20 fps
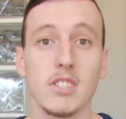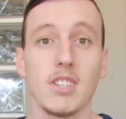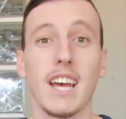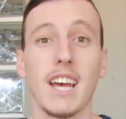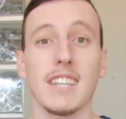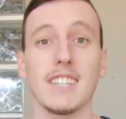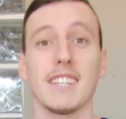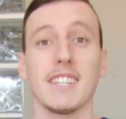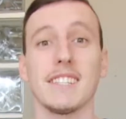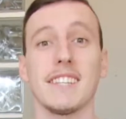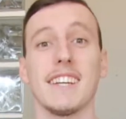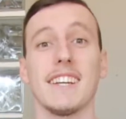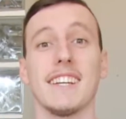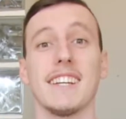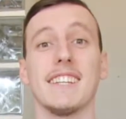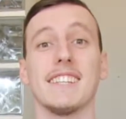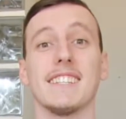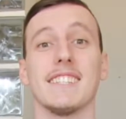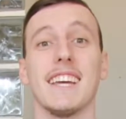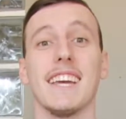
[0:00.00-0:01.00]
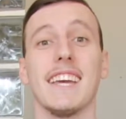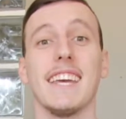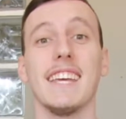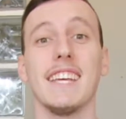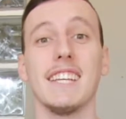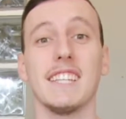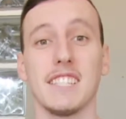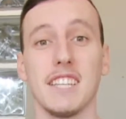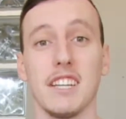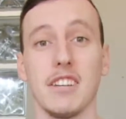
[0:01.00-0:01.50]
So as I said, it is the
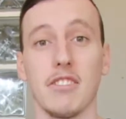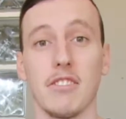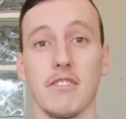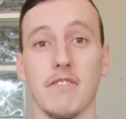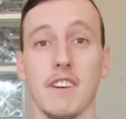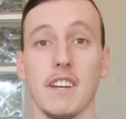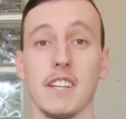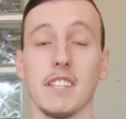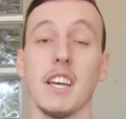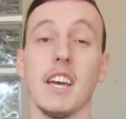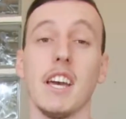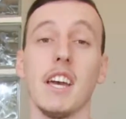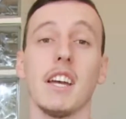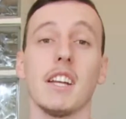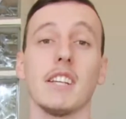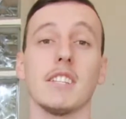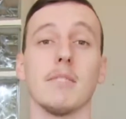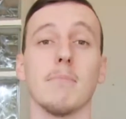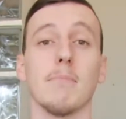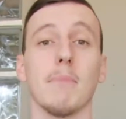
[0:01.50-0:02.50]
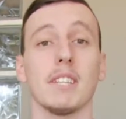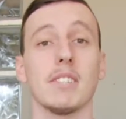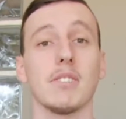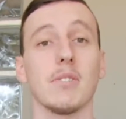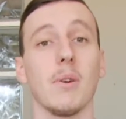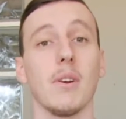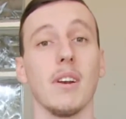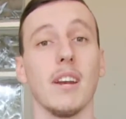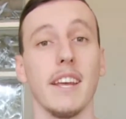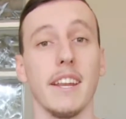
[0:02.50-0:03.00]
eccentric phase. It is the
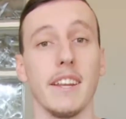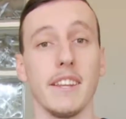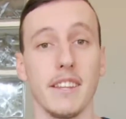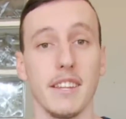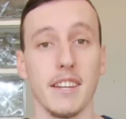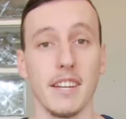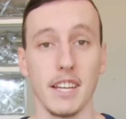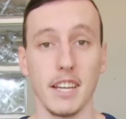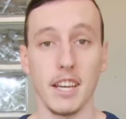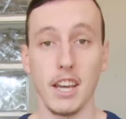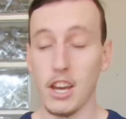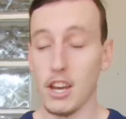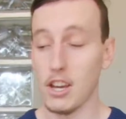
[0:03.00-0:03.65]
muscle lengthening.